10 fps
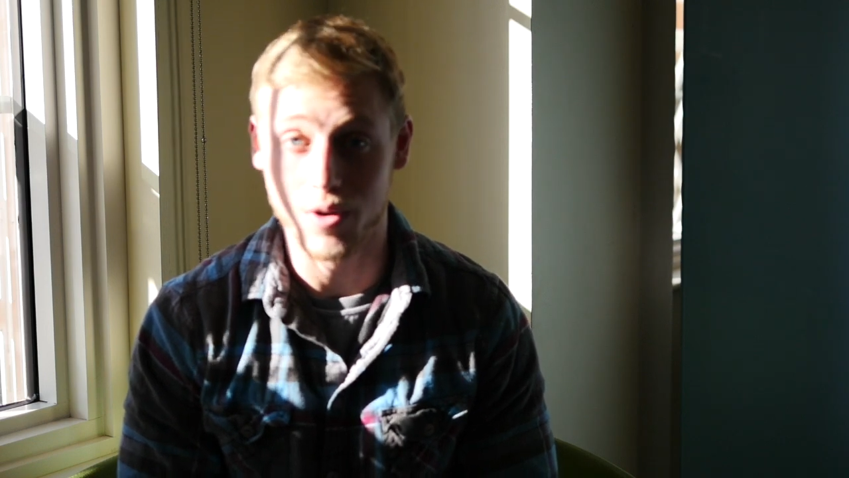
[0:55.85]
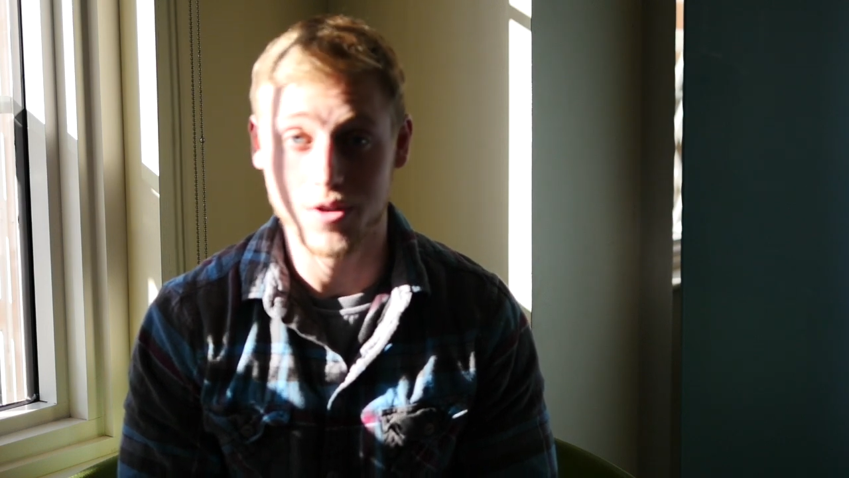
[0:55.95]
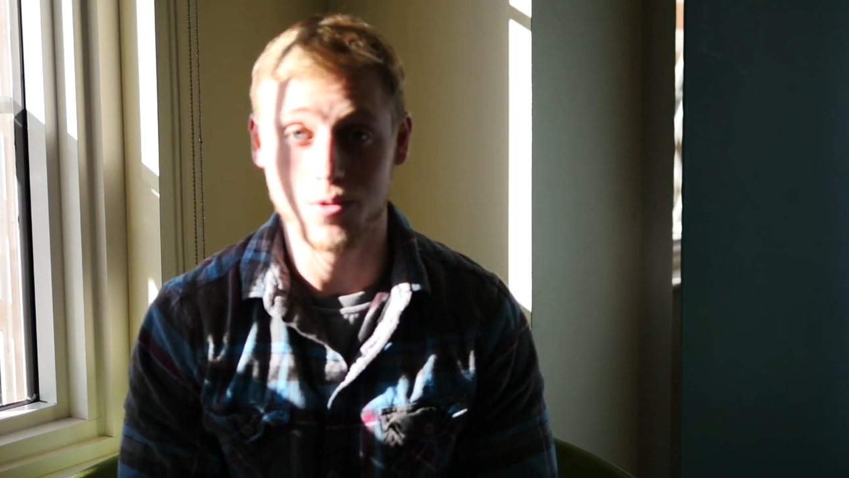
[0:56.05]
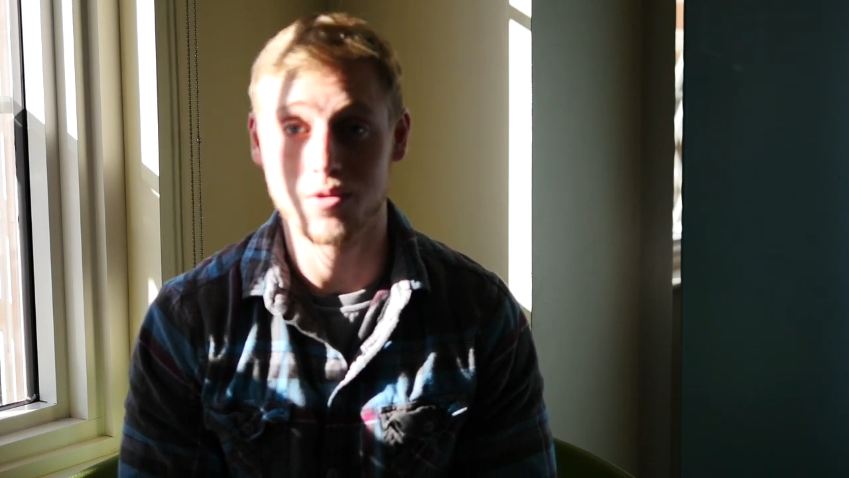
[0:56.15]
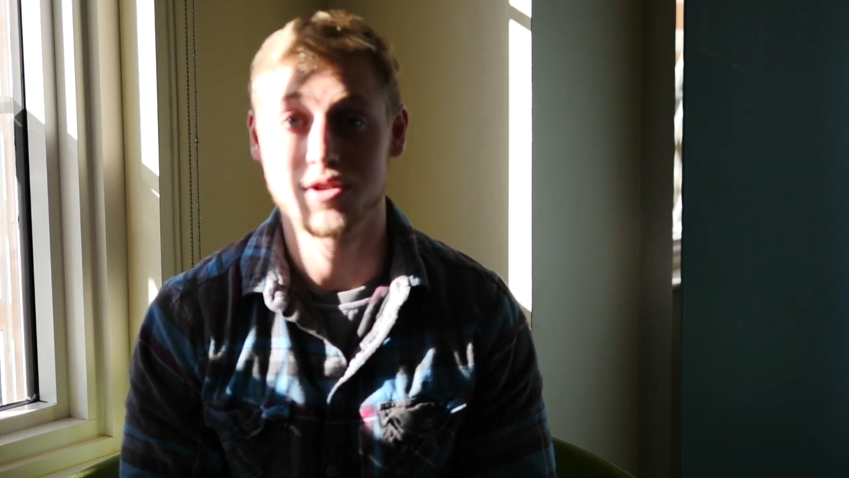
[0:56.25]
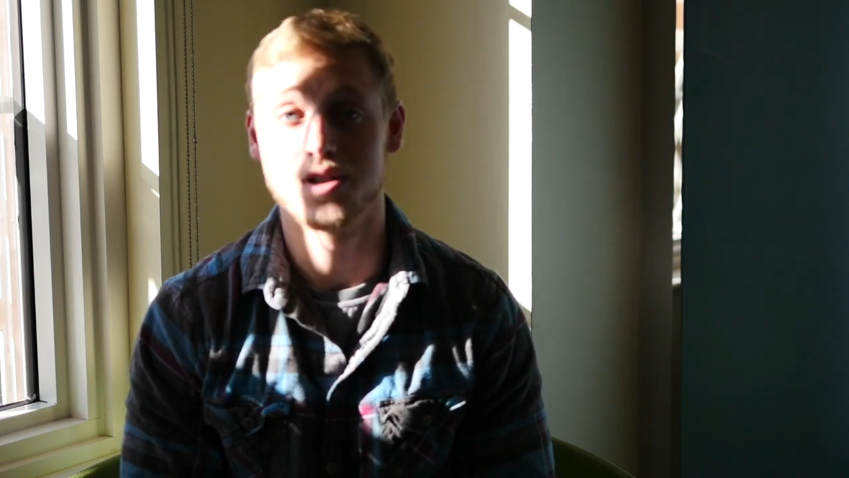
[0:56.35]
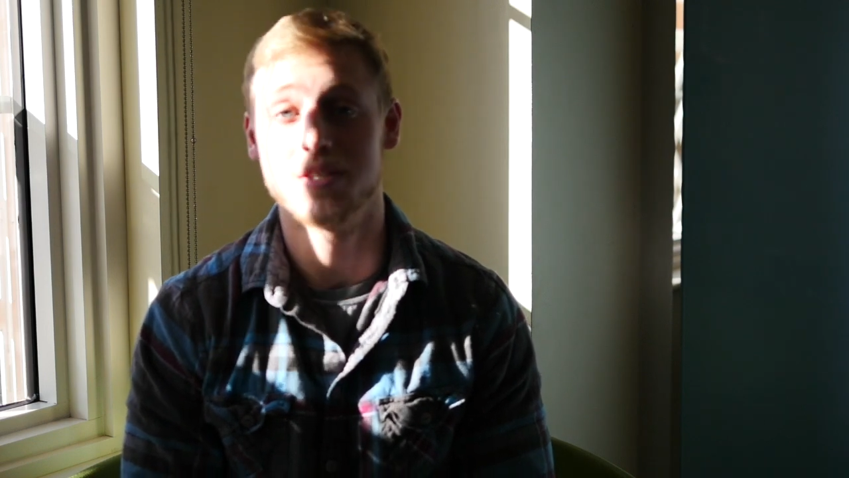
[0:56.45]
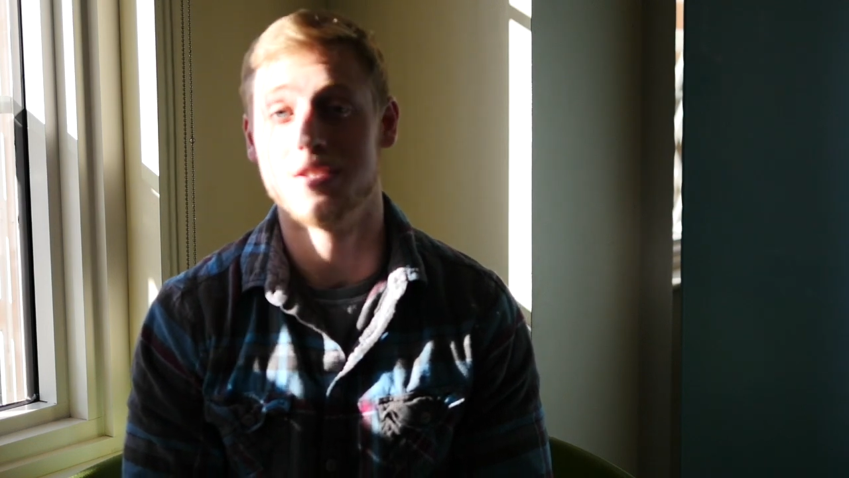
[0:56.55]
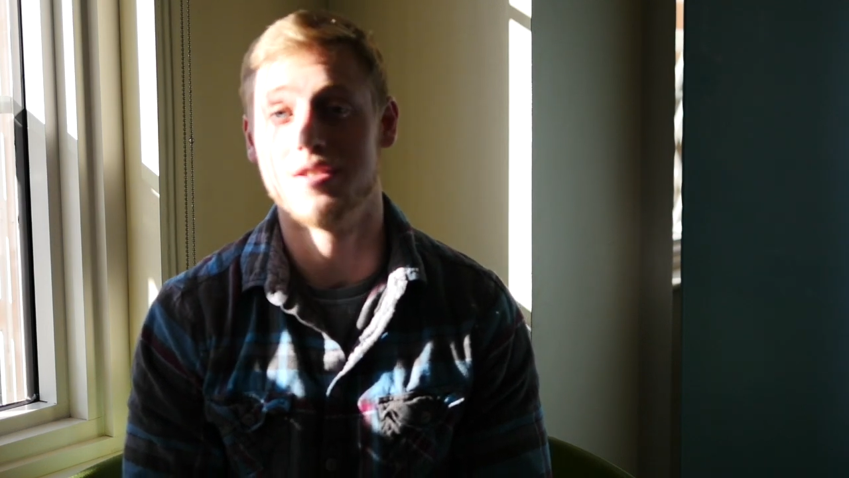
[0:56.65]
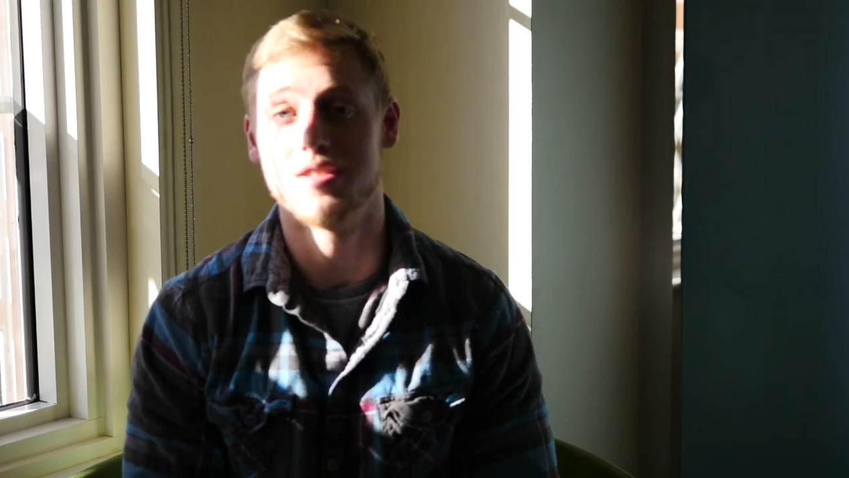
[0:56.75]

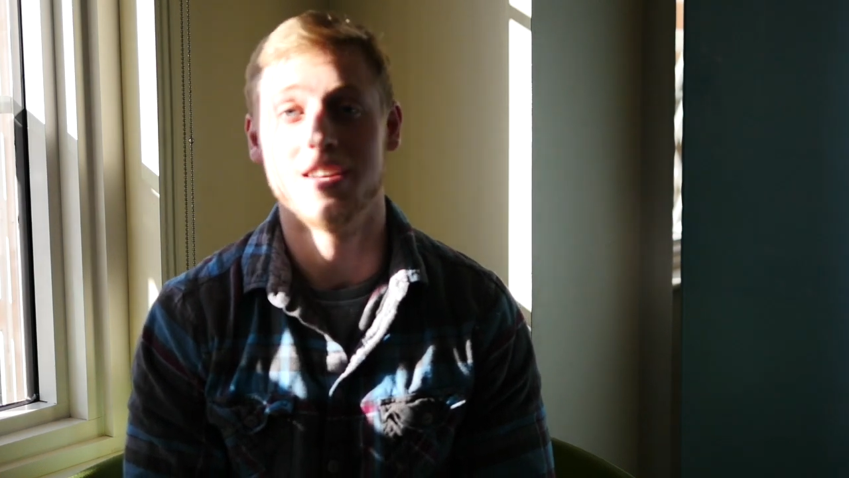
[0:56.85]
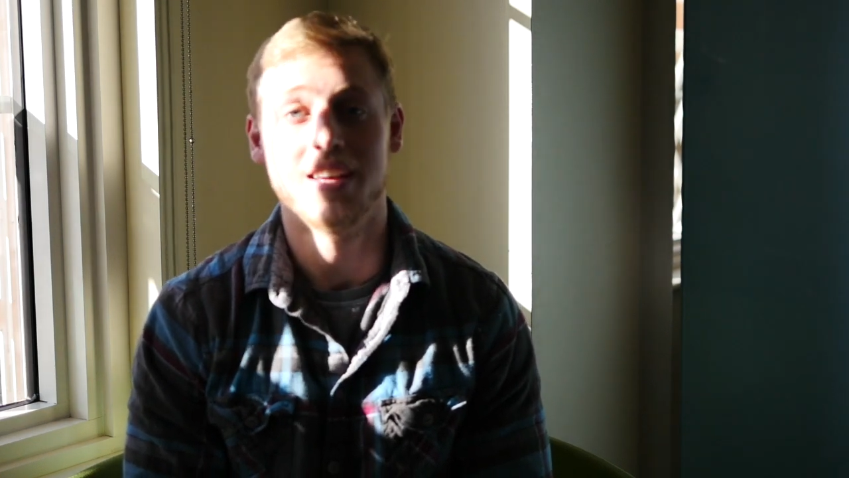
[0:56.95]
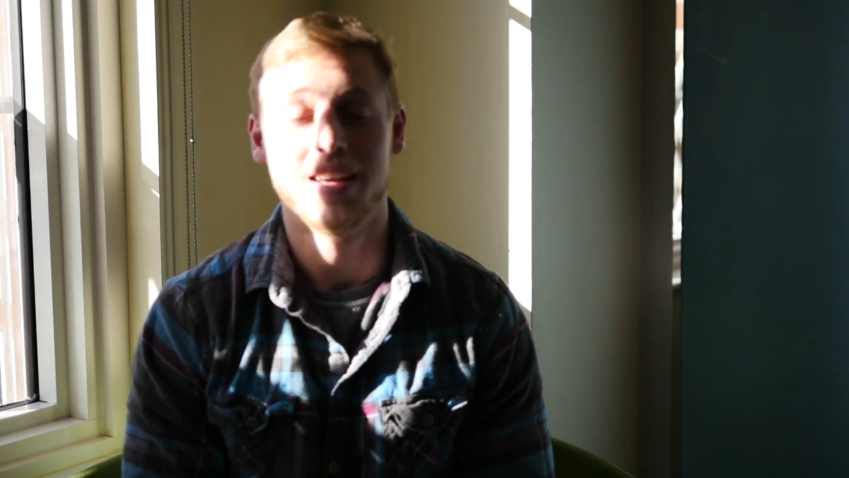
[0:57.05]
resources